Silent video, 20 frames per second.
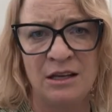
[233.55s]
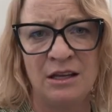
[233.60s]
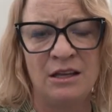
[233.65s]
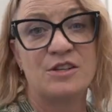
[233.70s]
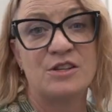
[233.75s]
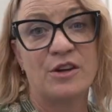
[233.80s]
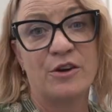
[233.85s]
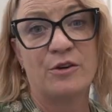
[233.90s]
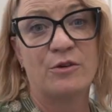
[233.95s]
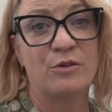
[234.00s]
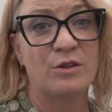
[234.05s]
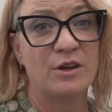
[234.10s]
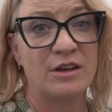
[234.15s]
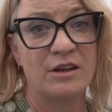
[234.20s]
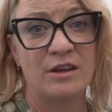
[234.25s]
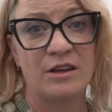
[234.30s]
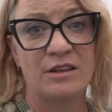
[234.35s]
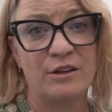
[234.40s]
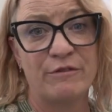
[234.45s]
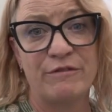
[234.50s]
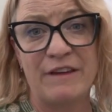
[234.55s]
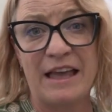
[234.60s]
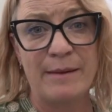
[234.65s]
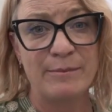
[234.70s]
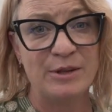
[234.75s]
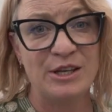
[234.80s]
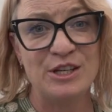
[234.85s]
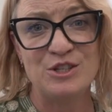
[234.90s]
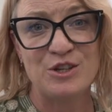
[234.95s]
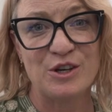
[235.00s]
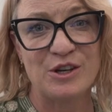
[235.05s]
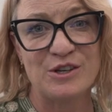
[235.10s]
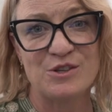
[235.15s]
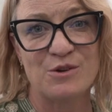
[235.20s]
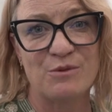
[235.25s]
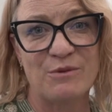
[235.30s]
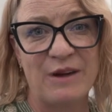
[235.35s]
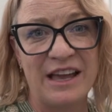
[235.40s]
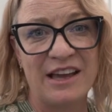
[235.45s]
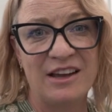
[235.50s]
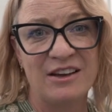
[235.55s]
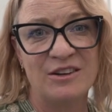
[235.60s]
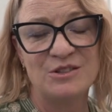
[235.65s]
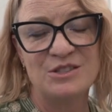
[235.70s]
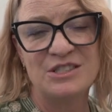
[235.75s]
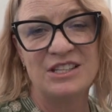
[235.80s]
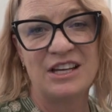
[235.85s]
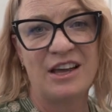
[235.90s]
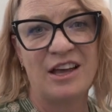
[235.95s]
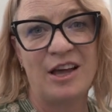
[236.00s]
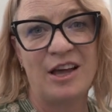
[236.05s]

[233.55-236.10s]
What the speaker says: So the family took us around